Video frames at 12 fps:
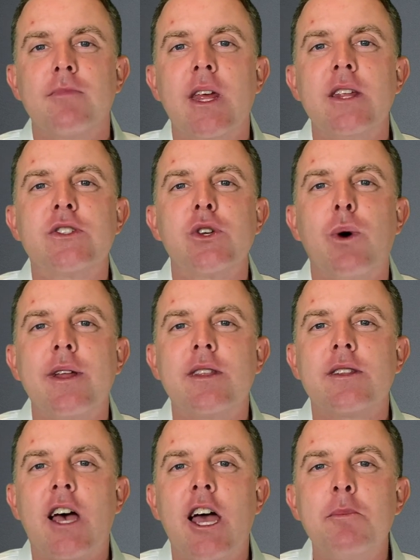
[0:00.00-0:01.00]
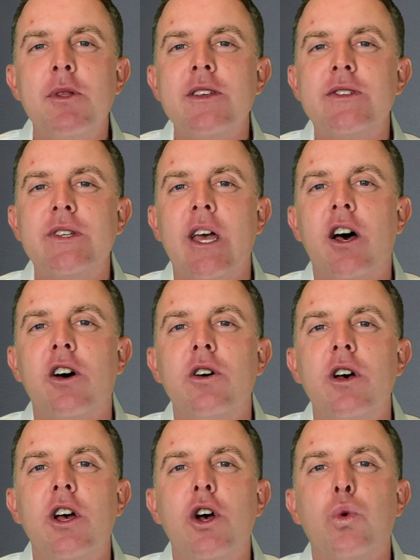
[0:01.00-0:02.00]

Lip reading: And so at the time of the sale,